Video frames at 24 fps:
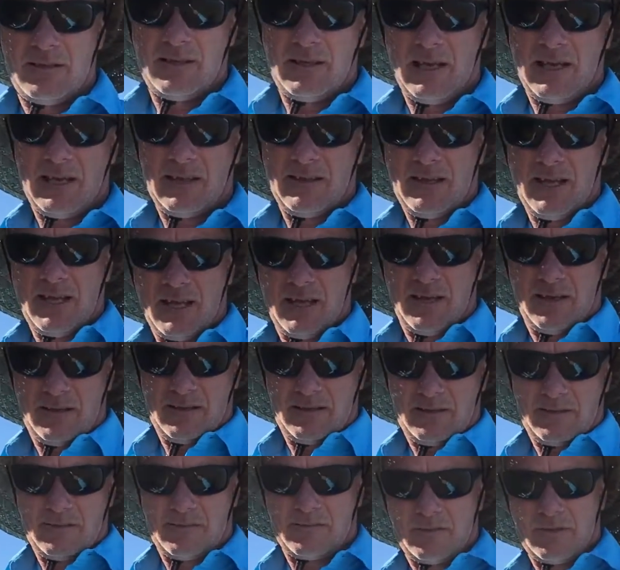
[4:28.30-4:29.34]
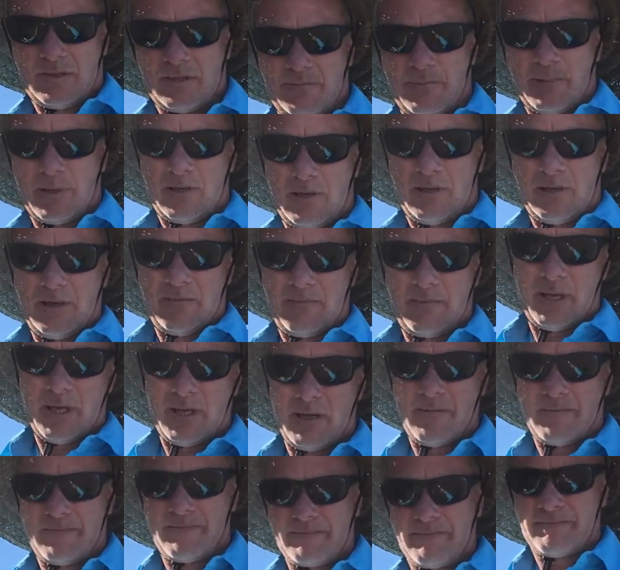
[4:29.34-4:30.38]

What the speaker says: down there, right behind me.